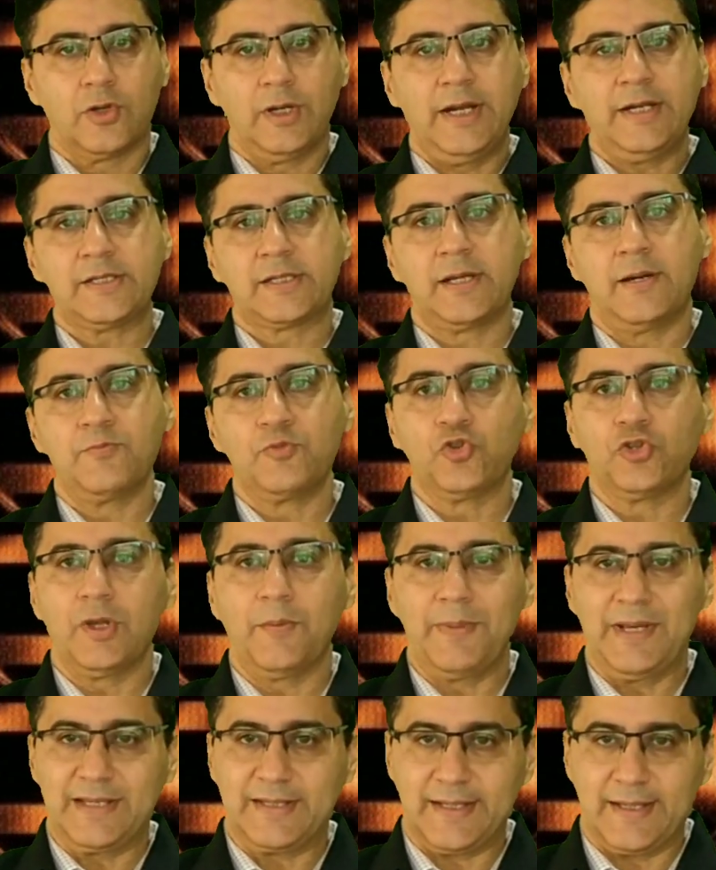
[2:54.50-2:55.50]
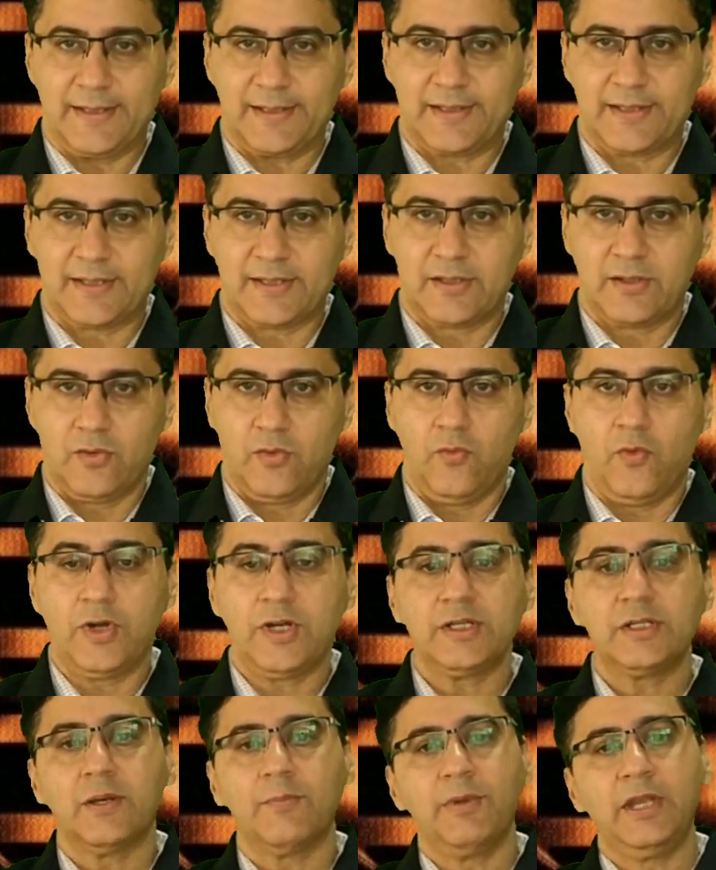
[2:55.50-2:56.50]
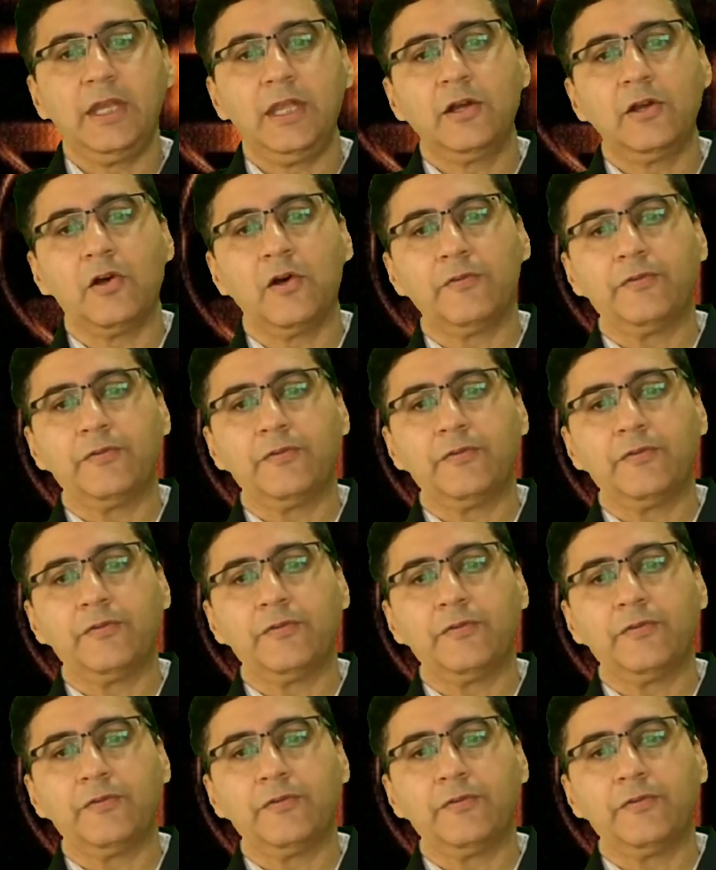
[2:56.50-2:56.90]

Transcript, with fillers: So let's come to the basics. What is the meaning